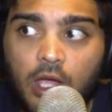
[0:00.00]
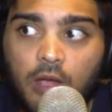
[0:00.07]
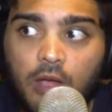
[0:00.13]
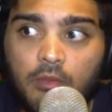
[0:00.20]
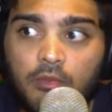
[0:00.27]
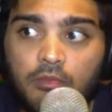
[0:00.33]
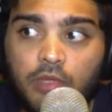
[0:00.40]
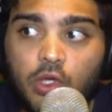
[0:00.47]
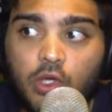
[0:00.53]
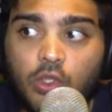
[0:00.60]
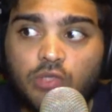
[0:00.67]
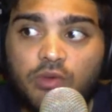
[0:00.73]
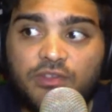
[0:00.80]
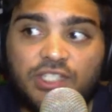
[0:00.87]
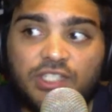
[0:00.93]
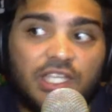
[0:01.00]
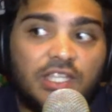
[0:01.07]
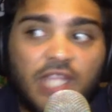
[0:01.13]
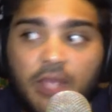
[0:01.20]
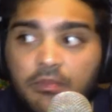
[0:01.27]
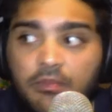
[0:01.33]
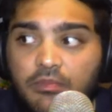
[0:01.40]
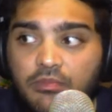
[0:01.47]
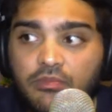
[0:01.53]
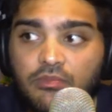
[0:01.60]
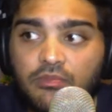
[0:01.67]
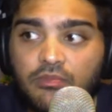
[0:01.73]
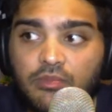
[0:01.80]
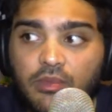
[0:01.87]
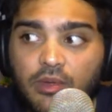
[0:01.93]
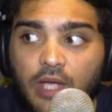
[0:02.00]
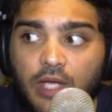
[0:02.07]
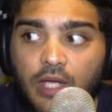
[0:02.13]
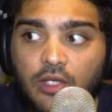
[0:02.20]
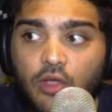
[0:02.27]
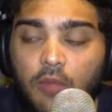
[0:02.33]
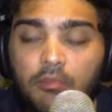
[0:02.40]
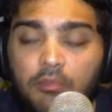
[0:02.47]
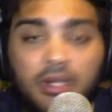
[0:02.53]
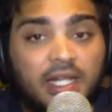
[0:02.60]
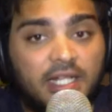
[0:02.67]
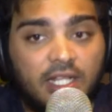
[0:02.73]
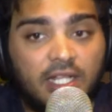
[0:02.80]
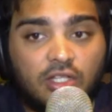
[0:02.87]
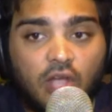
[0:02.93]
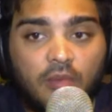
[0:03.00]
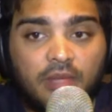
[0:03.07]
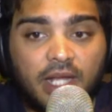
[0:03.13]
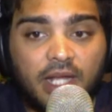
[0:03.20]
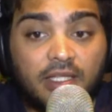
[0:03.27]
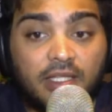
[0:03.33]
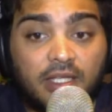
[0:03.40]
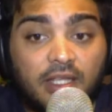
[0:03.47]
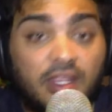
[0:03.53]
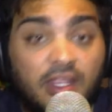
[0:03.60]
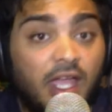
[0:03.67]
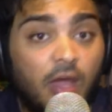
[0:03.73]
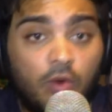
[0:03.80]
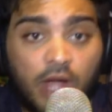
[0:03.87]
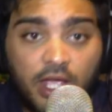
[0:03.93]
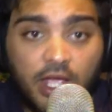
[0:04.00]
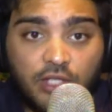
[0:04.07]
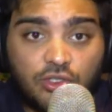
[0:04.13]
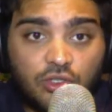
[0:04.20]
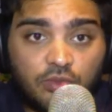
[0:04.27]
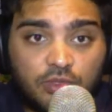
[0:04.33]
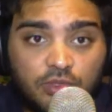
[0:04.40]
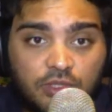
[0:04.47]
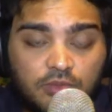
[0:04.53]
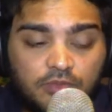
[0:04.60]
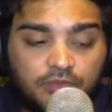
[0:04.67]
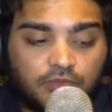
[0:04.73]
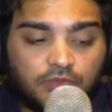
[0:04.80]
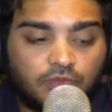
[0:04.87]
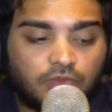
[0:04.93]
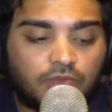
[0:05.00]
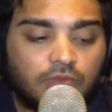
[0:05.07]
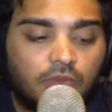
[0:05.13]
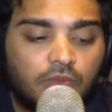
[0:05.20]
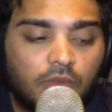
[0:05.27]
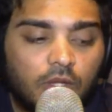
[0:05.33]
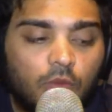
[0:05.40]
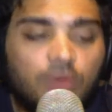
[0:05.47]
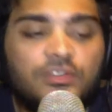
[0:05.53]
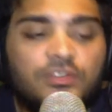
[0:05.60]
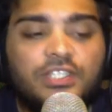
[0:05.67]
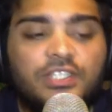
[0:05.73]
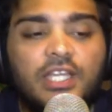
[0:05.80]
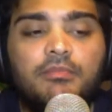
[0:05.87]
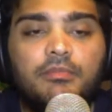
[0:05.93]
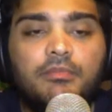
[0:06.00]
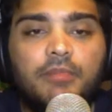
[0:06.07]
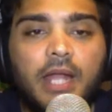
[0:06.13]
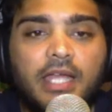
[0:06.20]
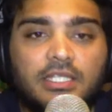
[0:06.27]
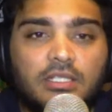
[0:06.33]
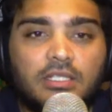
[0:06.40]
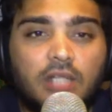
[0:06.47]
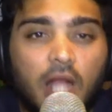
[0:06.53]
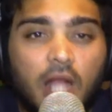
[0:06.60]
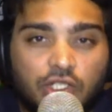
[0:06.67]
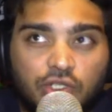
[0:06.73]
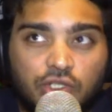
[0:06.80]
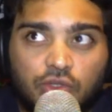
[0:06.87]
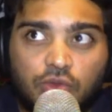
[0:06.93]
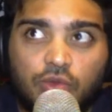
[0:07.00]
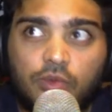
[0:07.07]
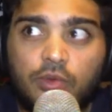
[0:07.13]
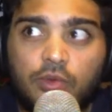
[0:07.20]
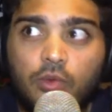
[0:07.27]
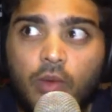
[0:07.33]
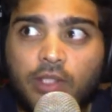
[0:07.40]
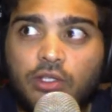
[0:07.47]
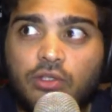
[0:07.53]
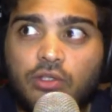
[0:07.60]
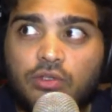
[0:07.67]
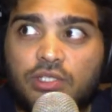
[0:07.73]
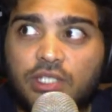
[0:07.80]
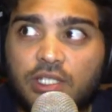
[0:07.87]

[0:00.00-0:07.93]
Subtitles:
because we've seen them completely dominate their own age groups. We've seen players rush to wanting to see